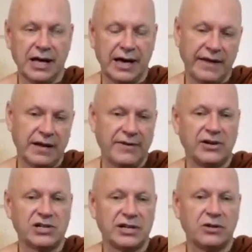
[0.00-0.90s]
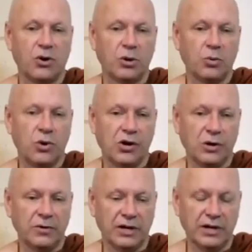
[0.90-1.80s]
and then eventually the whole
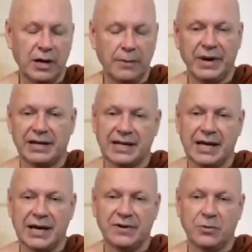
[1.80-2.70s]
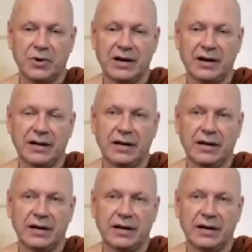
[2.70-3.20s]
world, metta everywhere.